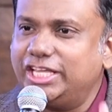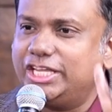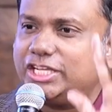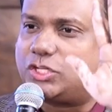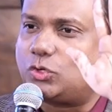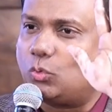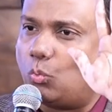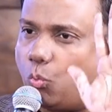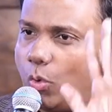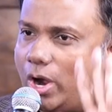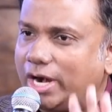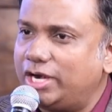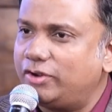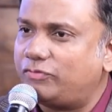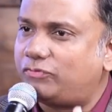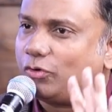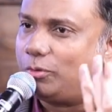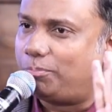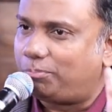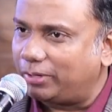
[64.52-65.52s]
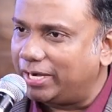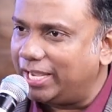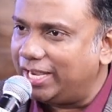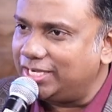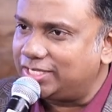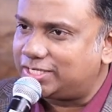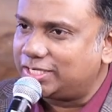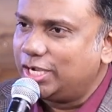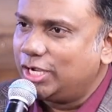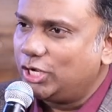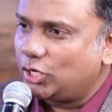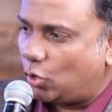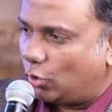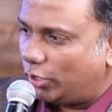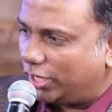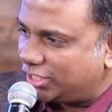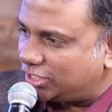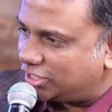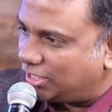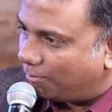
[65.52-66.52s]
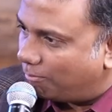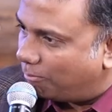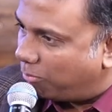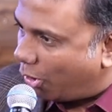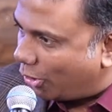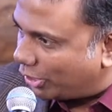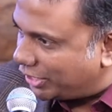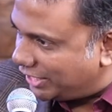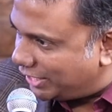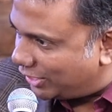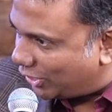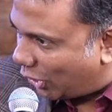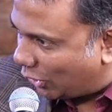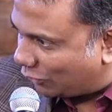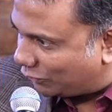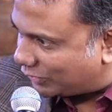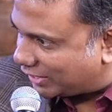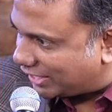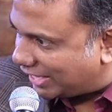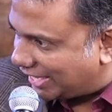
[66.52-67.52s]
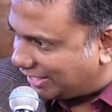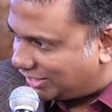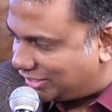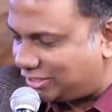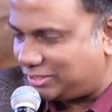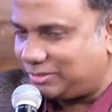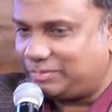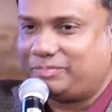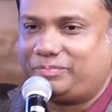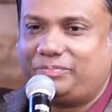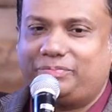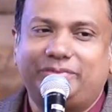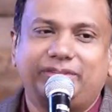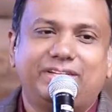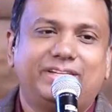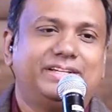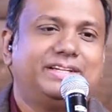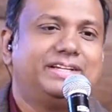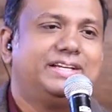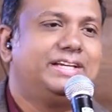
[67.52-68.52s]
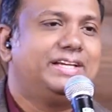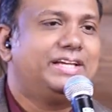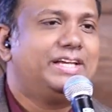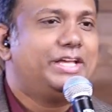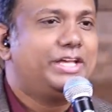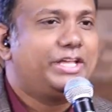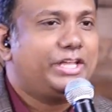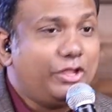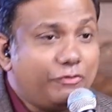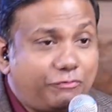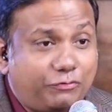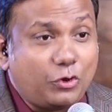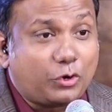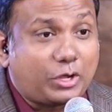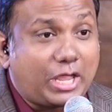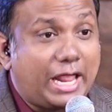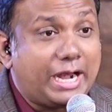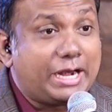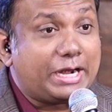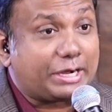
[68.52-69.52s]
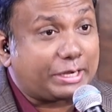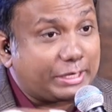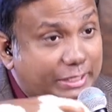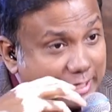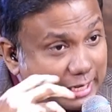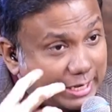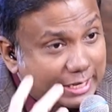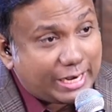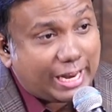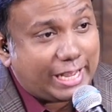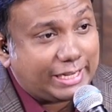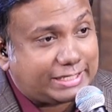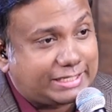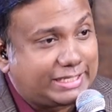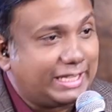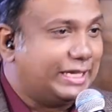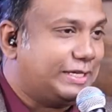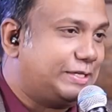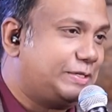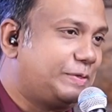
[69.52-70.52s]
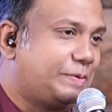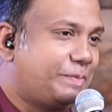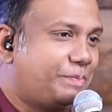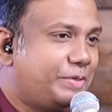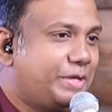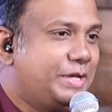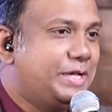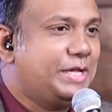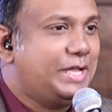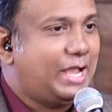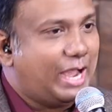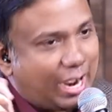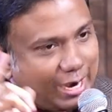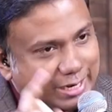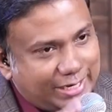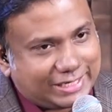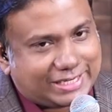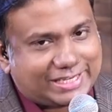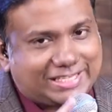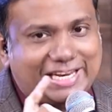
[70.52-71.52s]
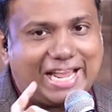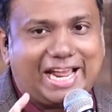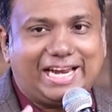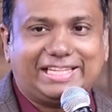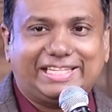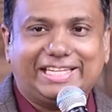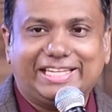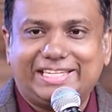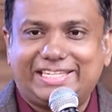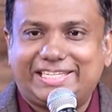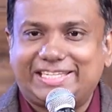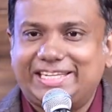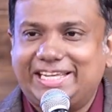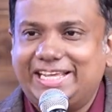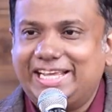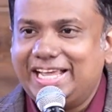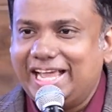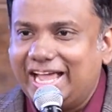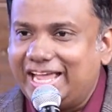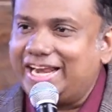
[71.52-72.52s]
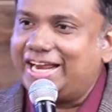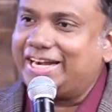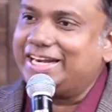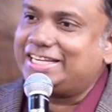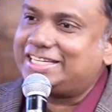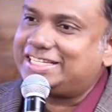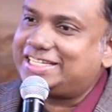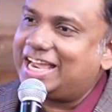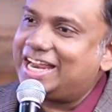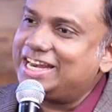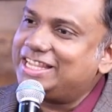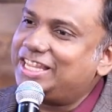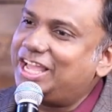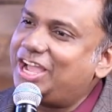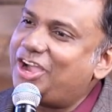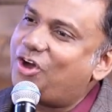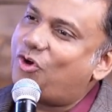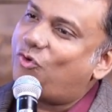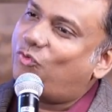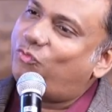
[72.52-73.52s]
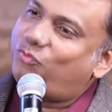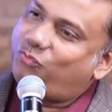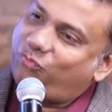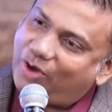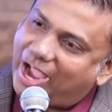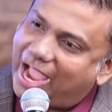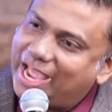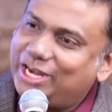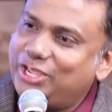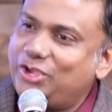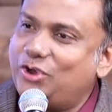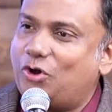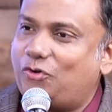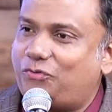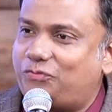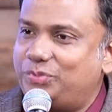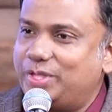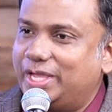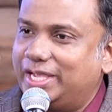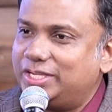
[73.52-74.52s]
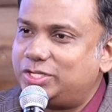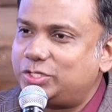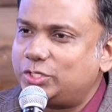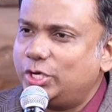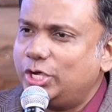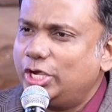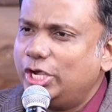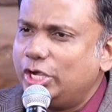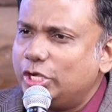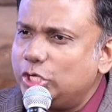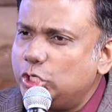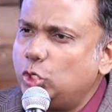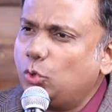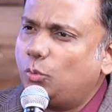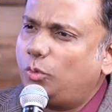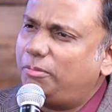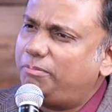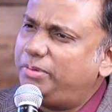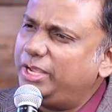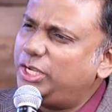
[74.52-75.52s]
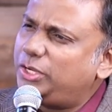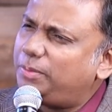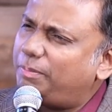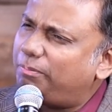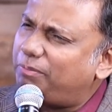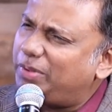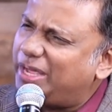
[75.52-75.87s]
this wonderful place called as the body of Christ. If you can recognize this, understand this, and understand the value of this, you will be